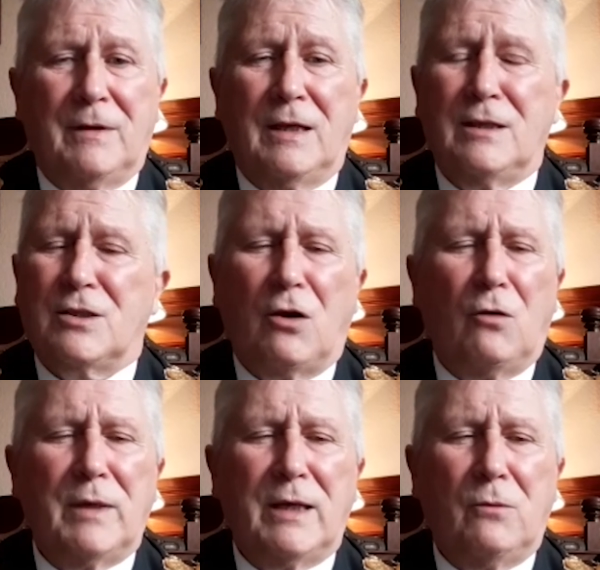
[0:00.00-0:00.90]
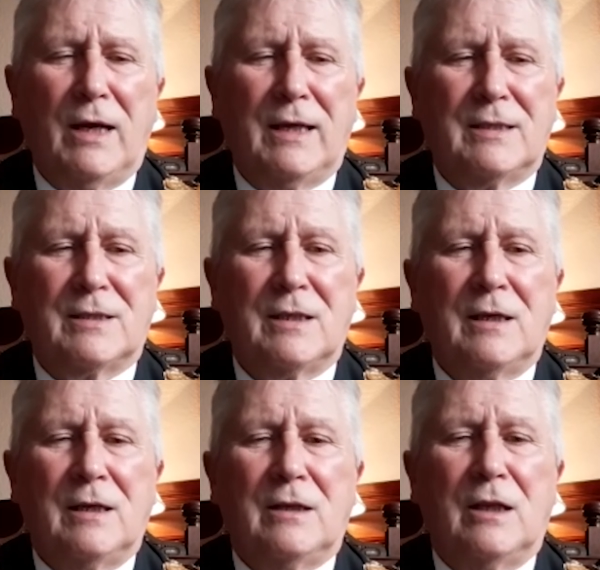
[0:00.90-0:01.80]
in so many ways
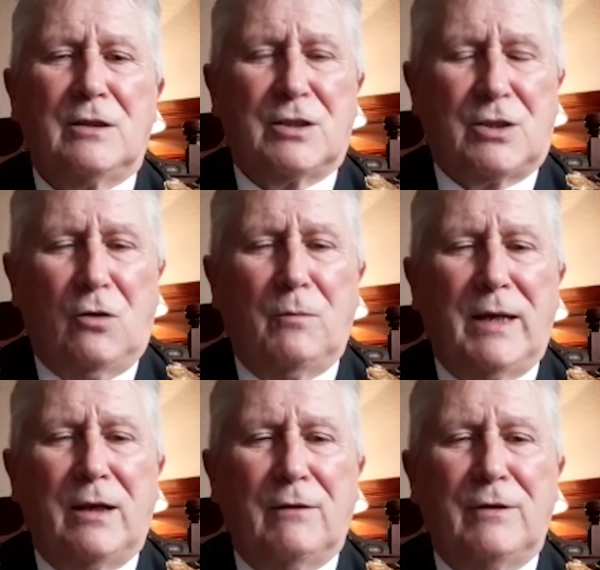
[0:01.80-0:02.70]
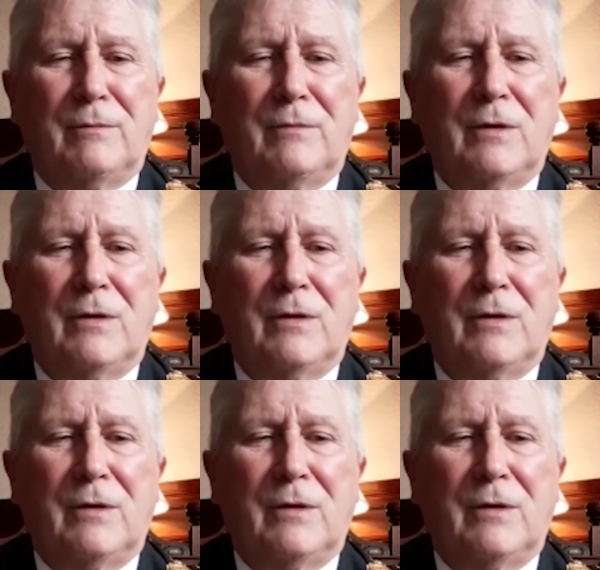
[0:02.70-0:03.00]
and to so many of them,